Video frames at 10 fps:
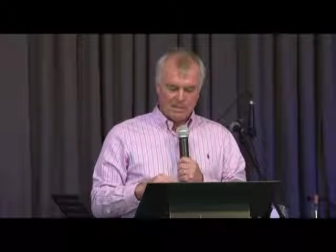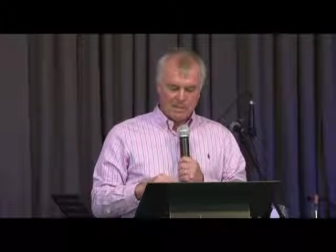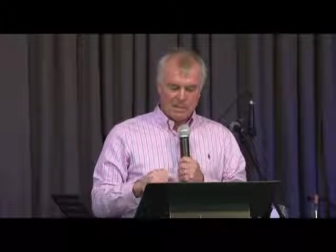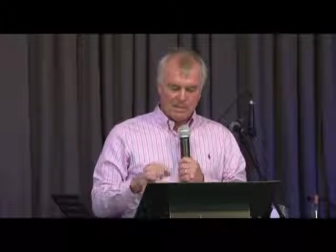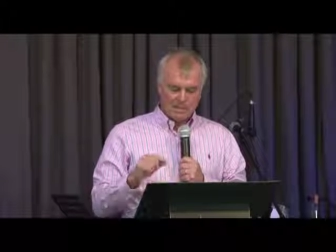
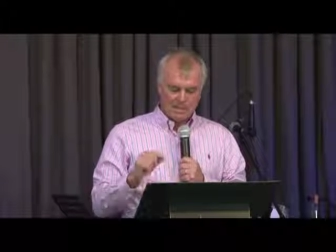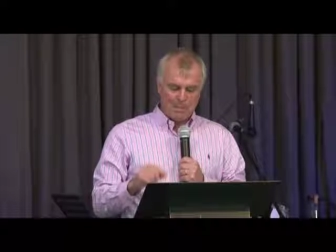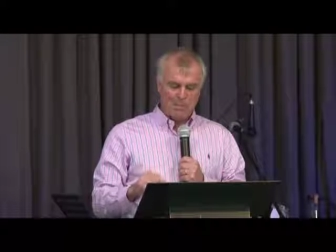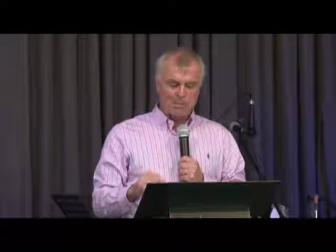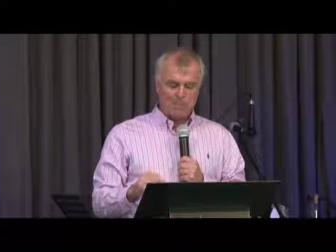Now, a
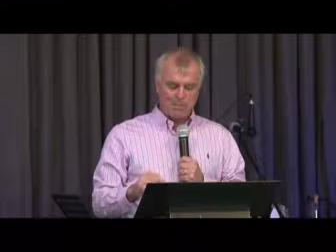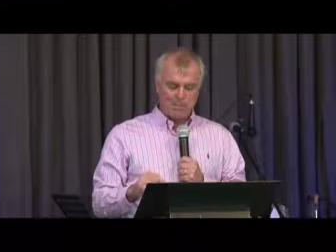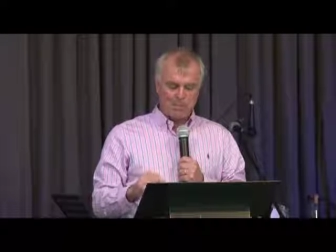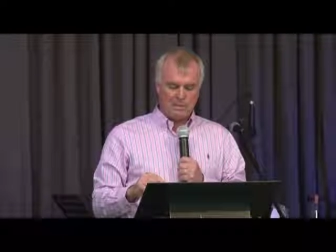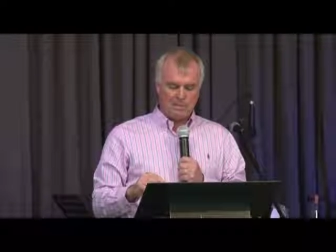
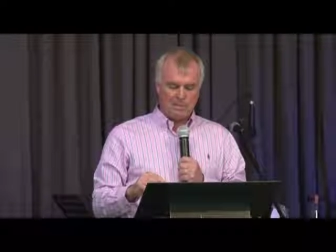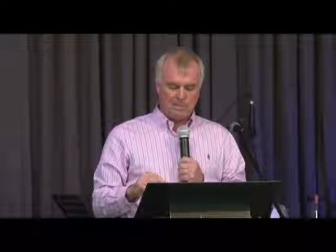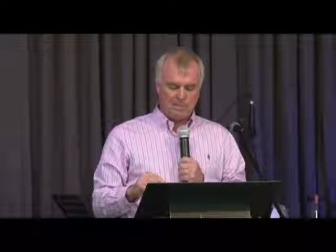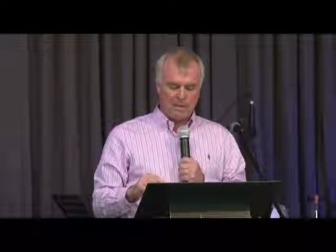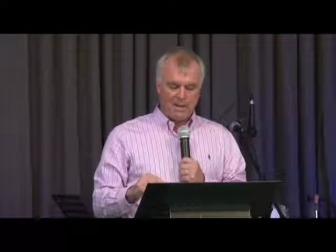substitute is
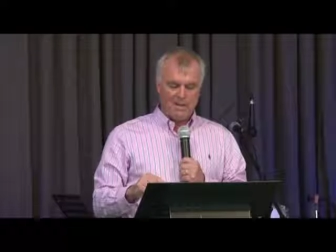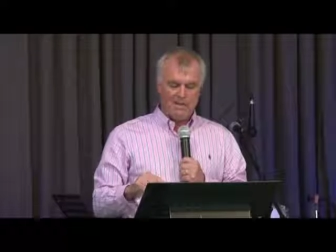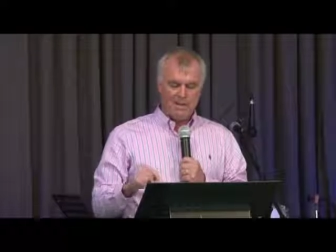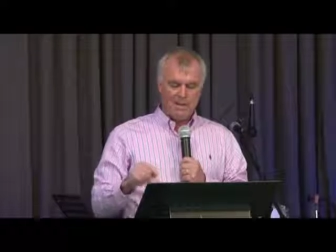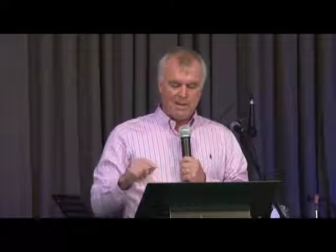defined
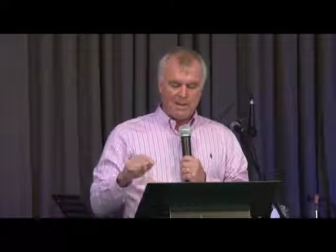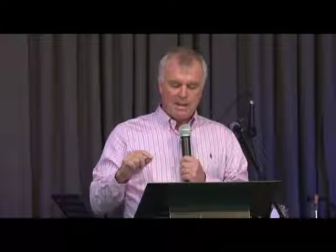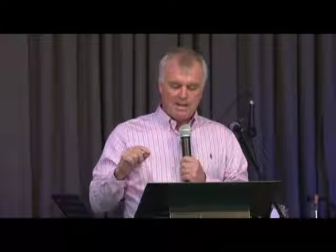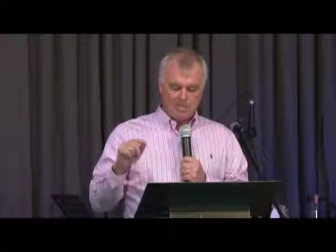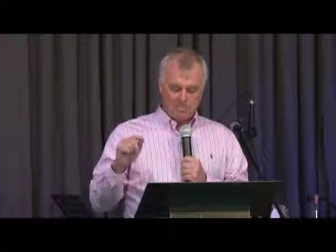
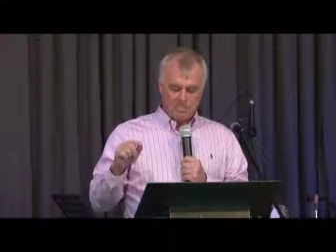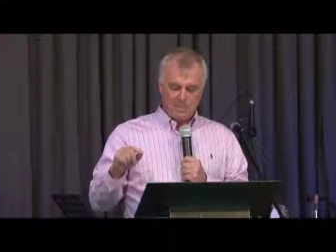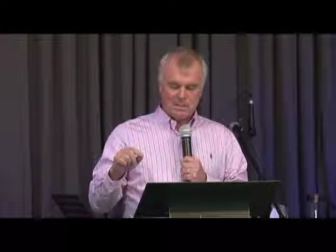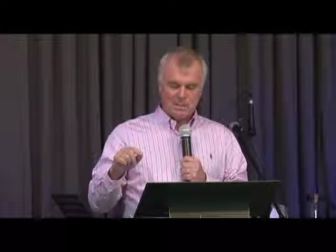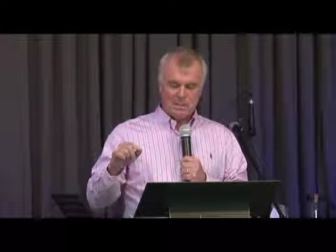as a
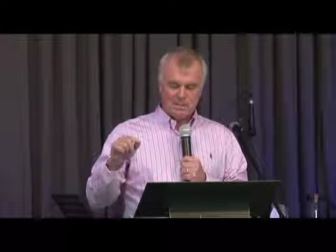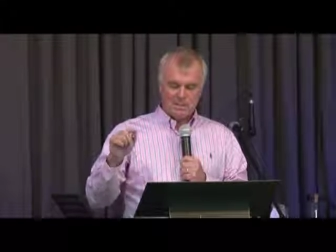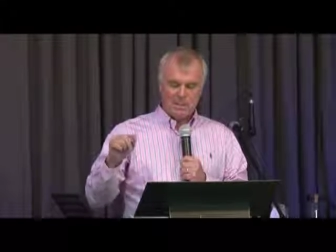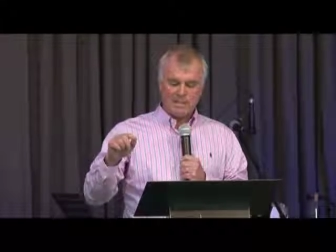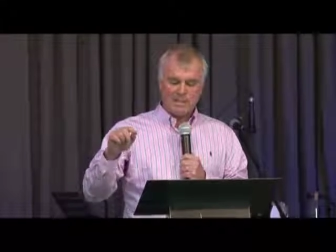person who
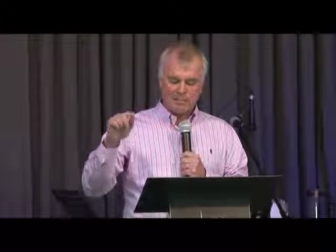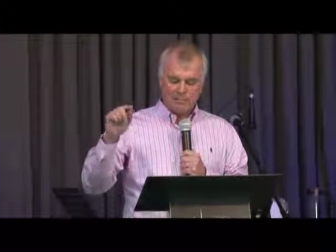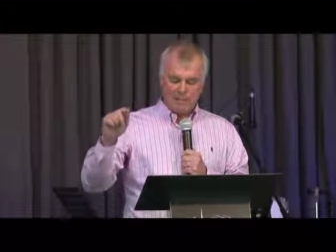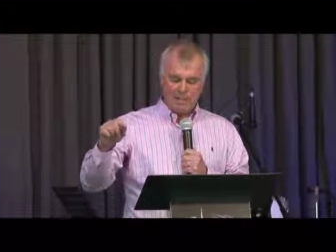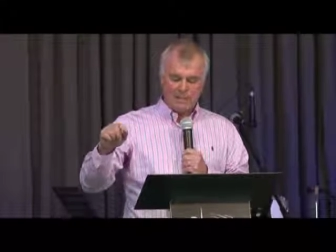takes the
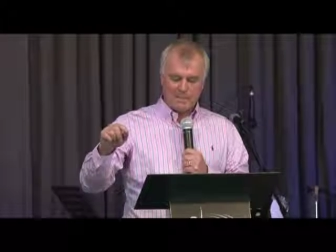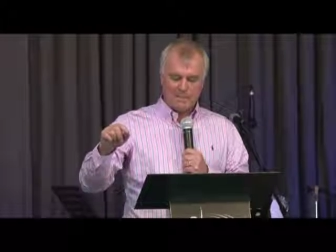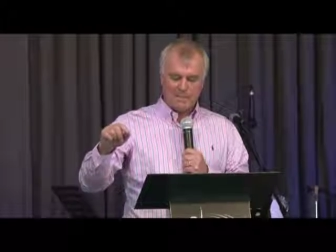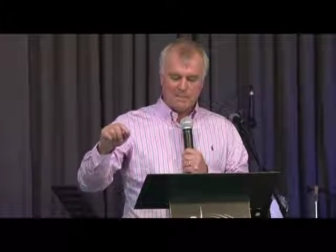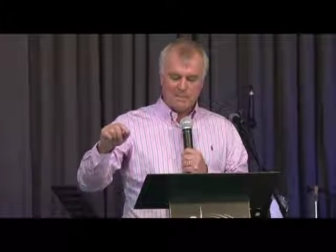
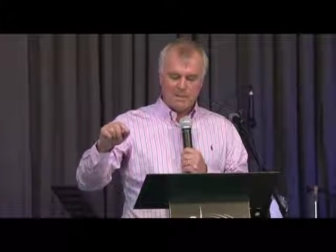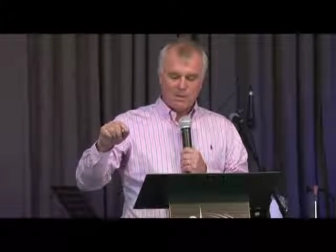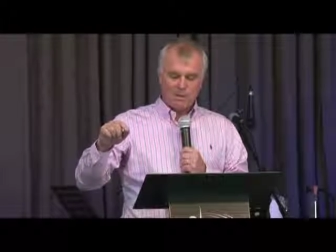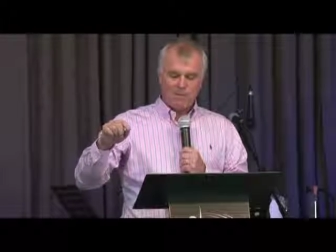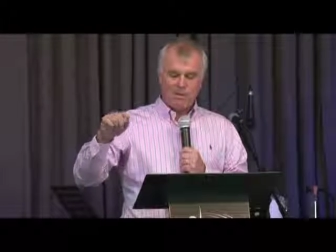place
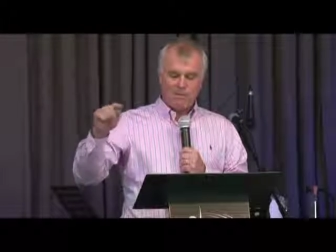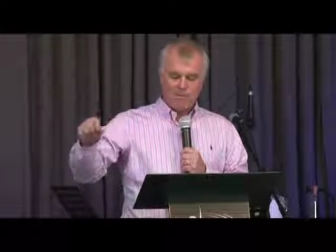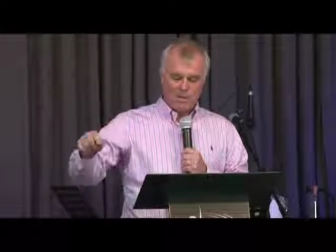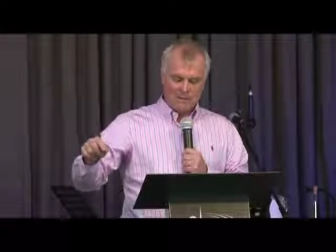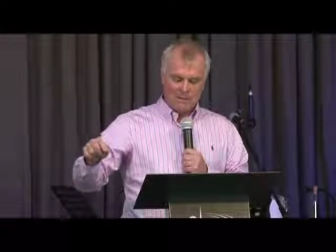or the
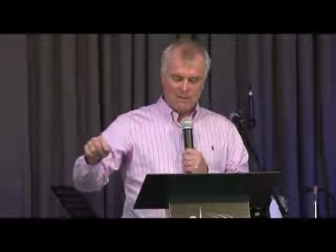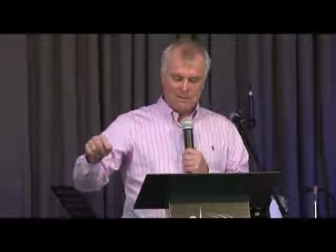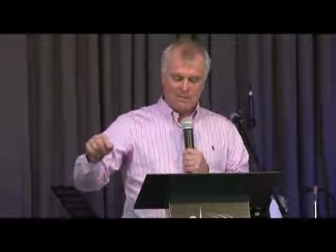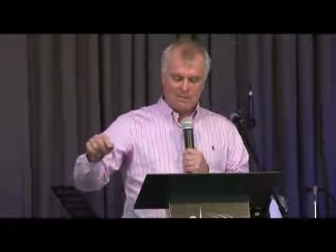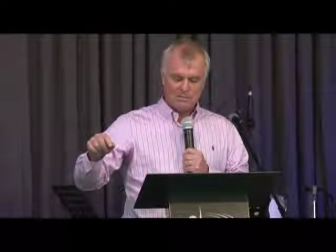
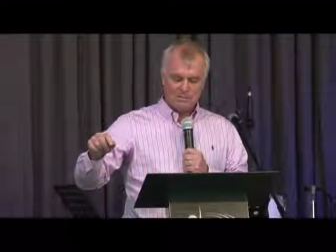function